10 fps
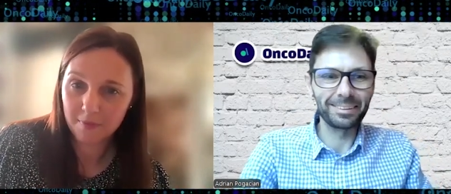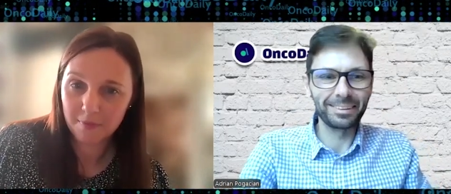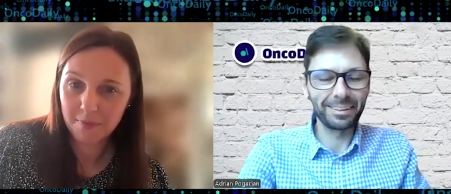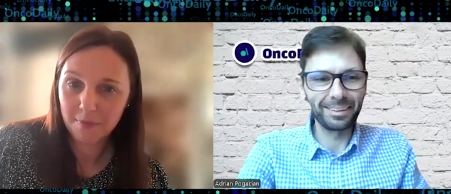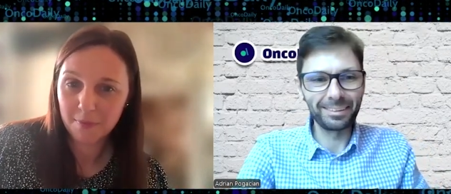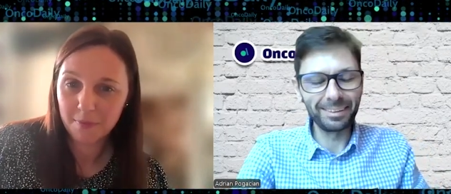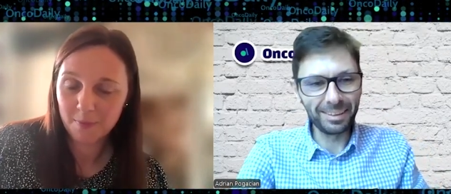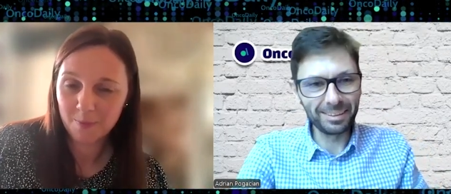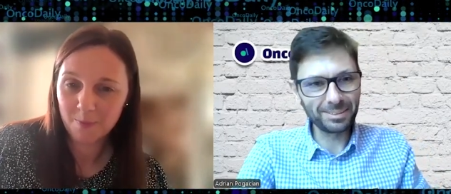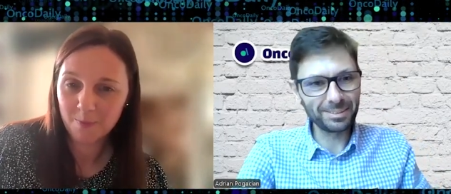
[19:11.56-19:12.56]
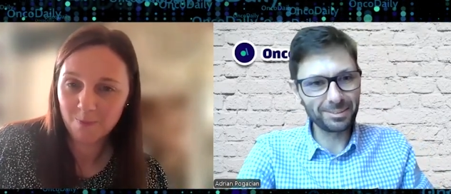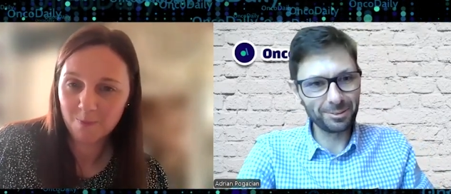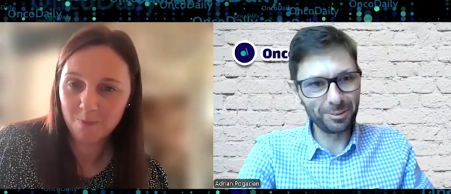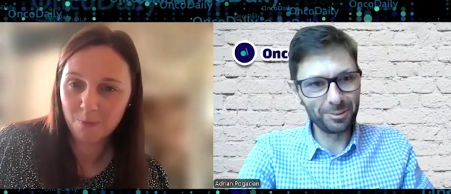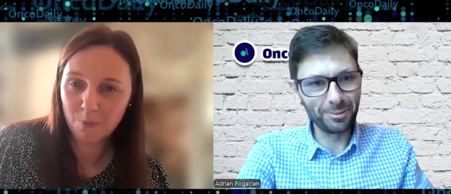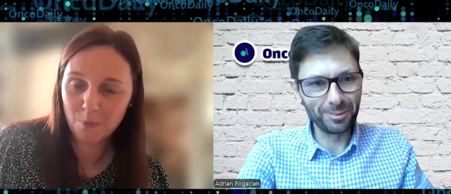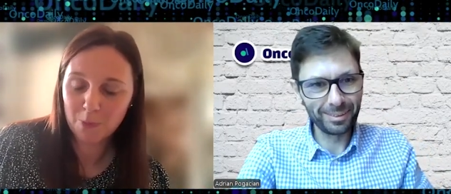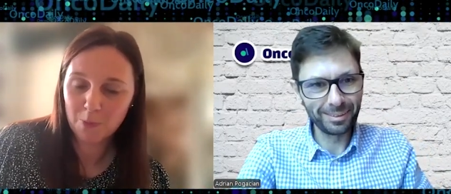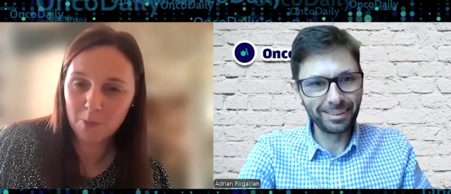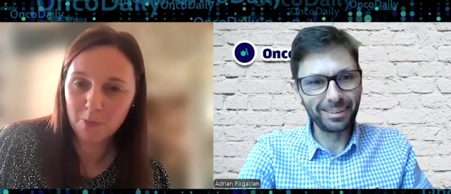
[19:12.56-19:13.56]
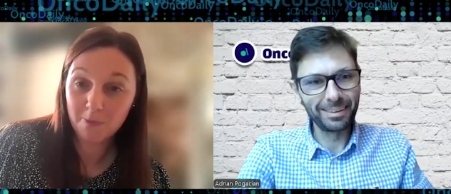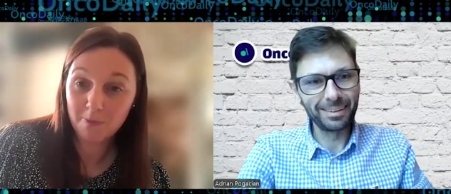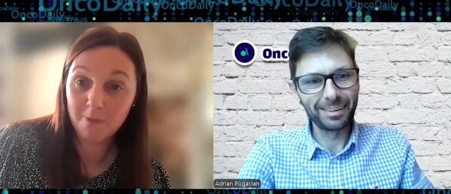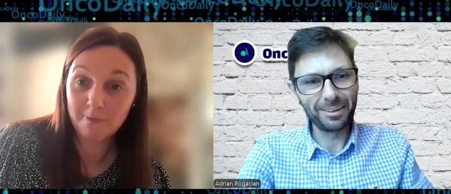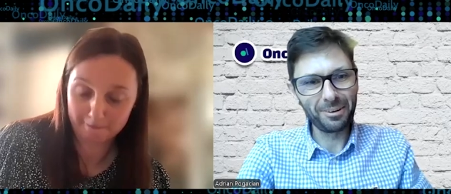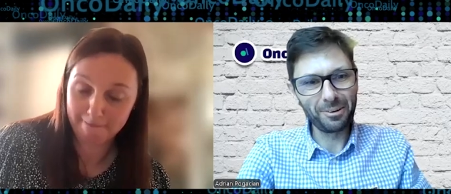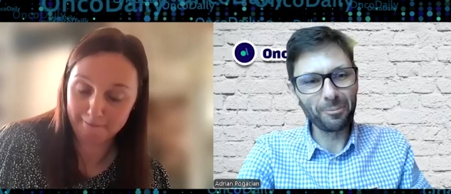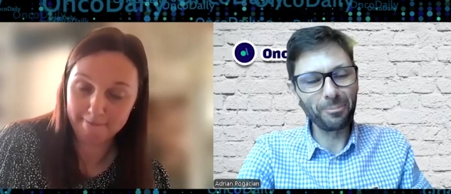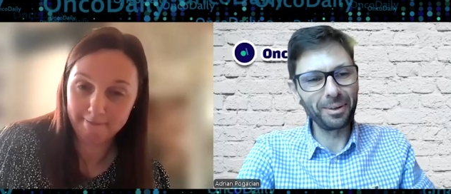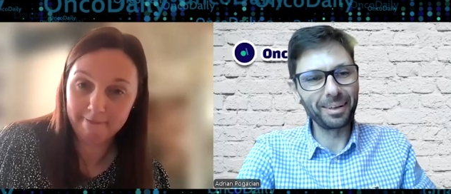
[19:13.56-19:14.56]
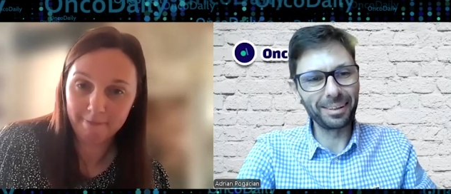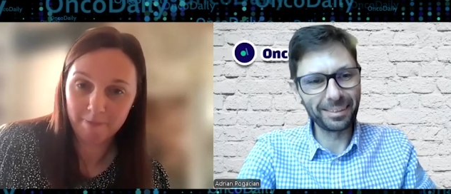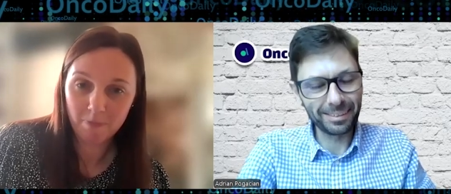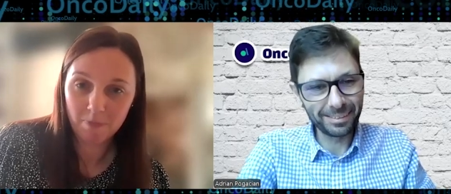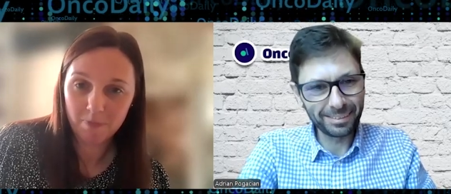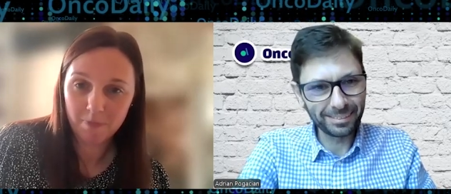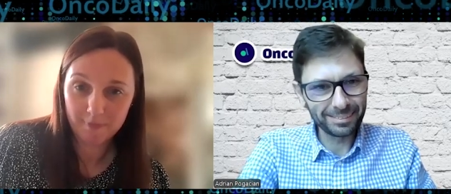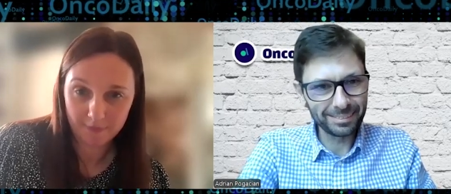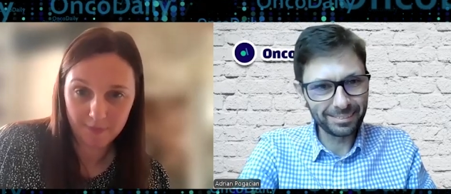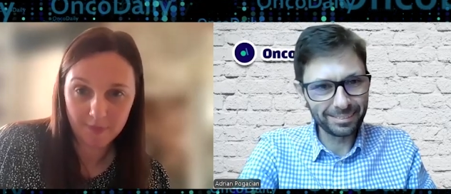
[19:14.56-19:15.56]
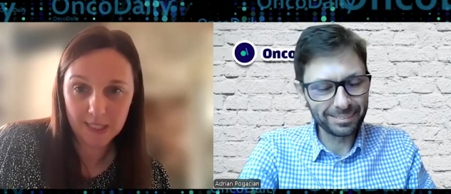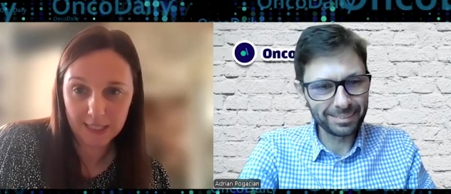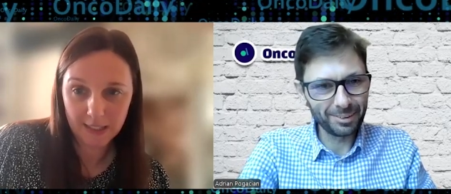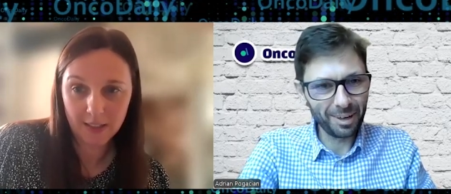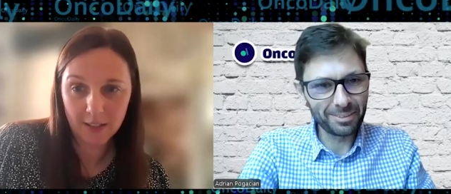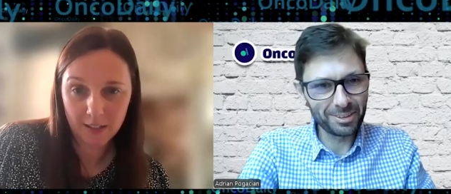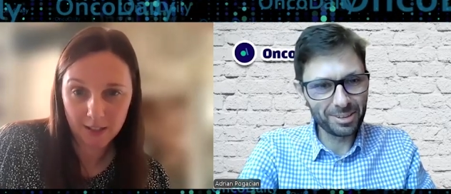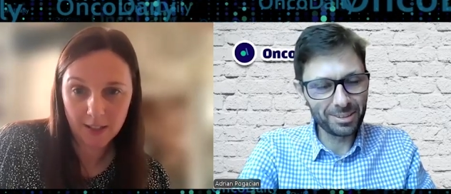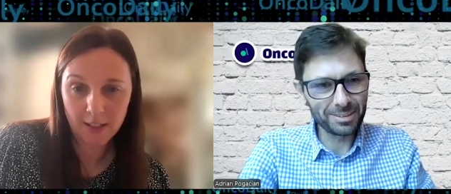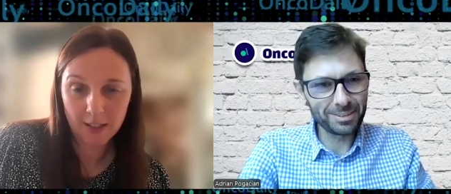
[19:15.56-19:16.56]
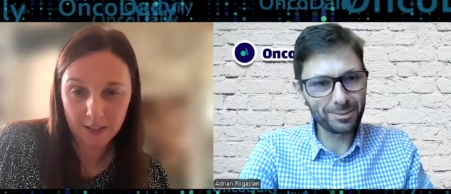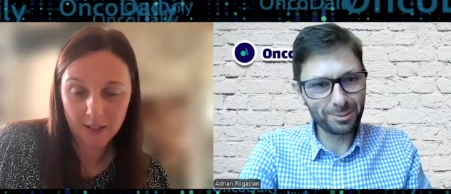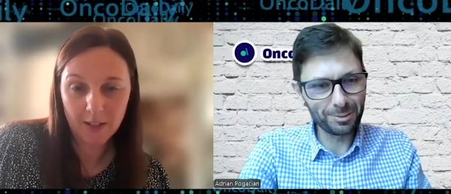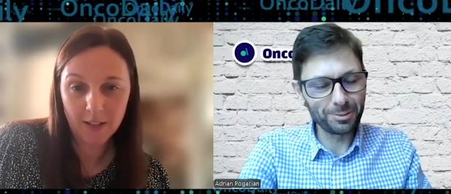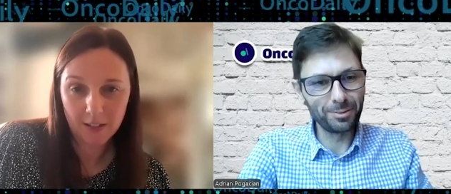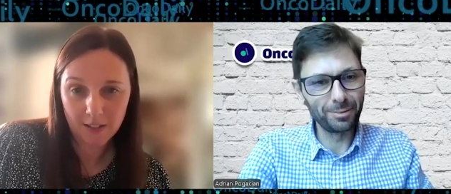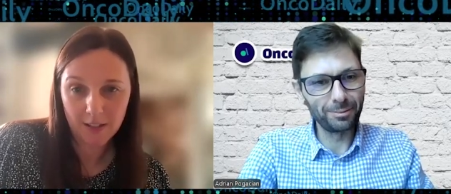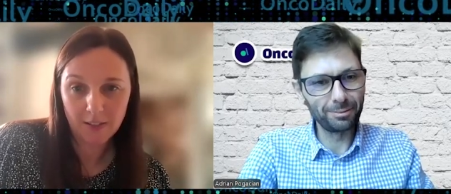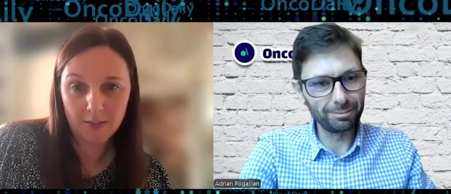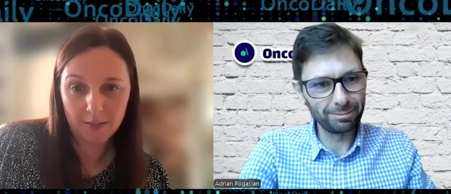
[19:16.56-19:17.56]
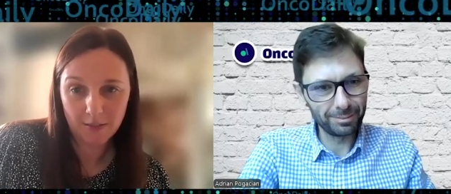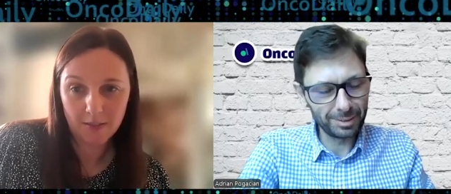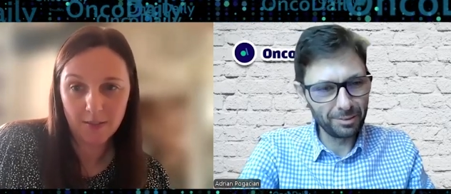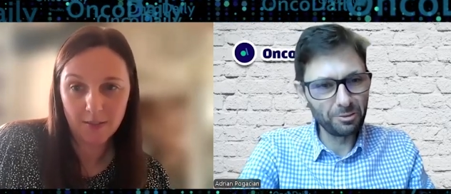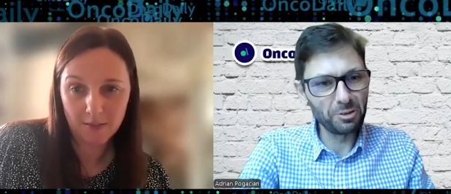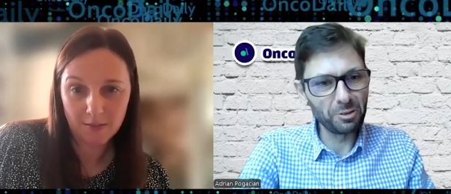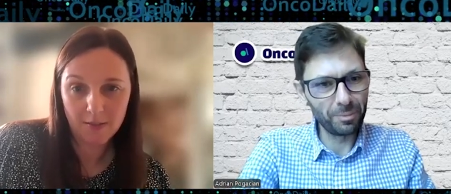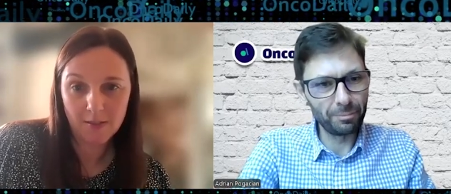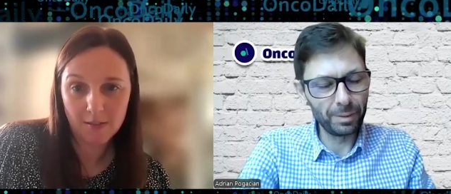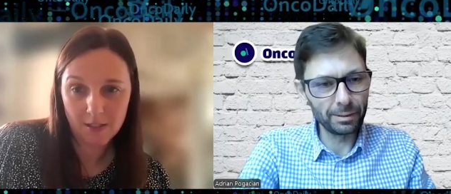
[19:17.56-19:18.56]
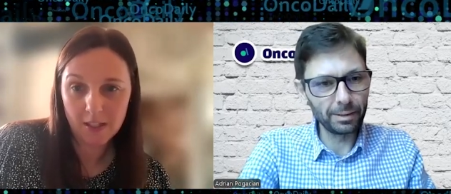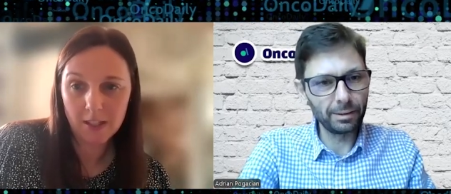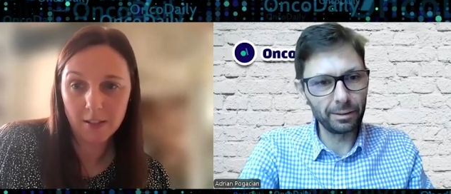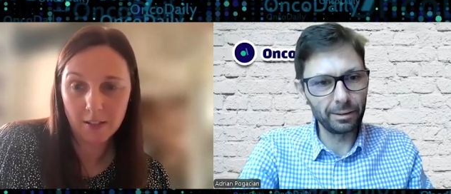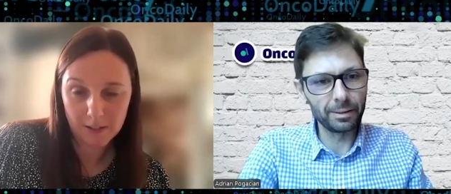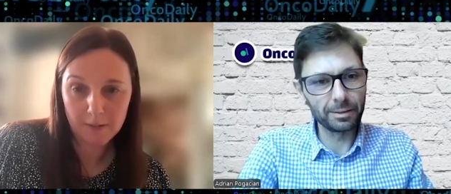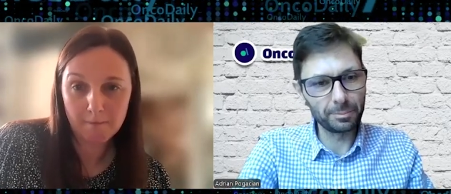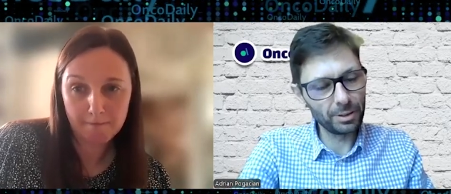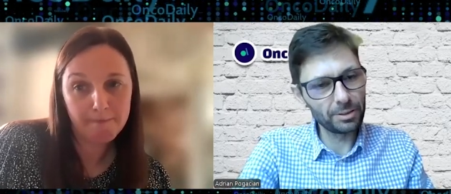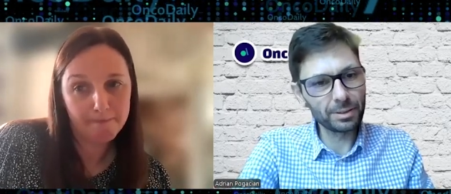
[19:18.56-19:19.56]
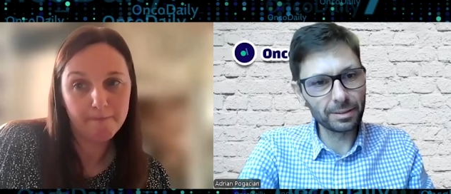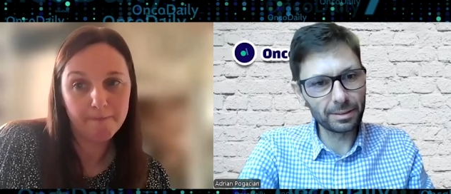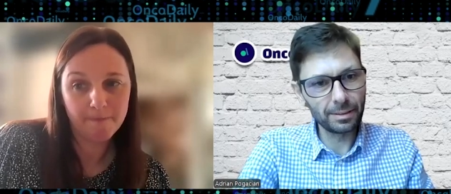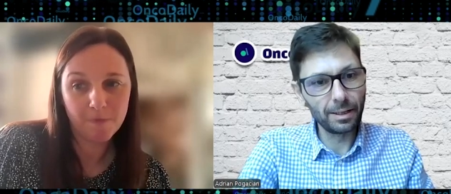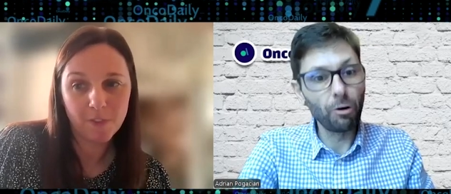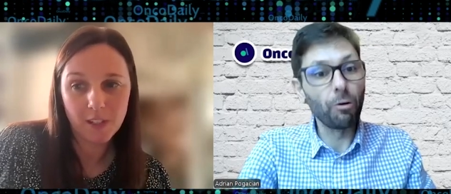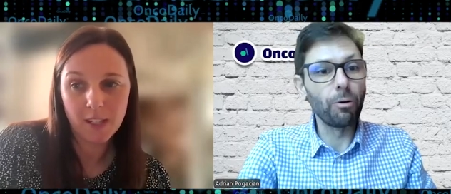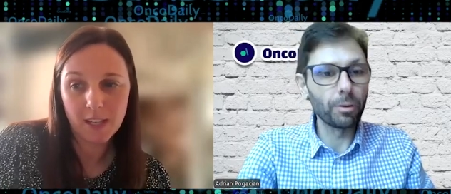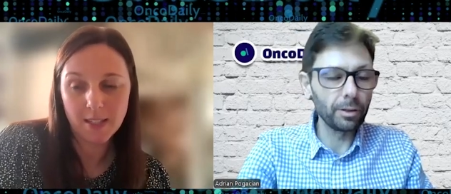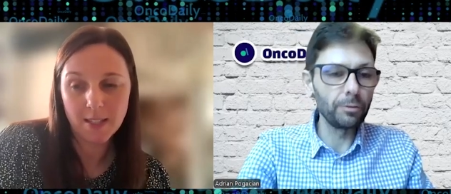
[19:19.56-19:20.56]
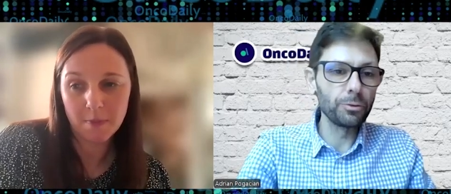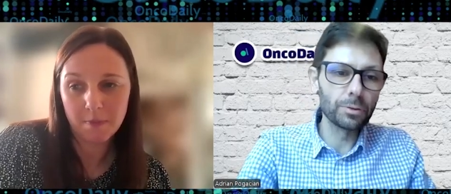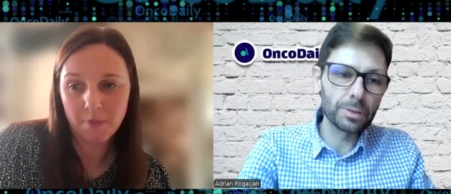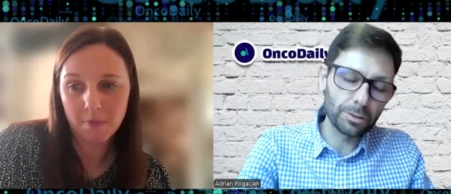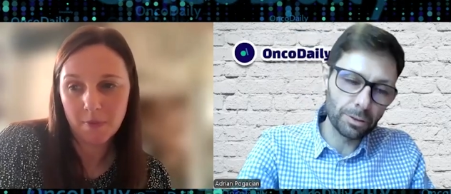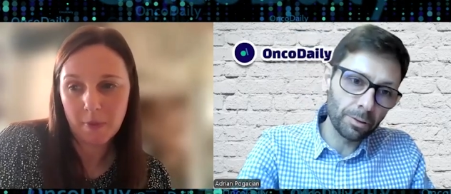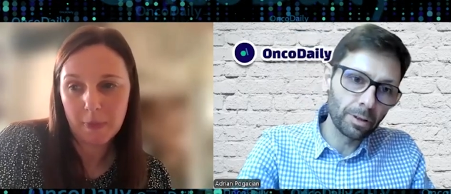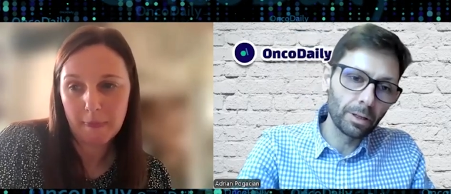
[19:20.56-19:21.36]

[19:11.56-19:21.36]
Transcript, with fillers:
Speaker 1: uh, these two coping uh, strategies to severe mental illness patients? Or if you saw,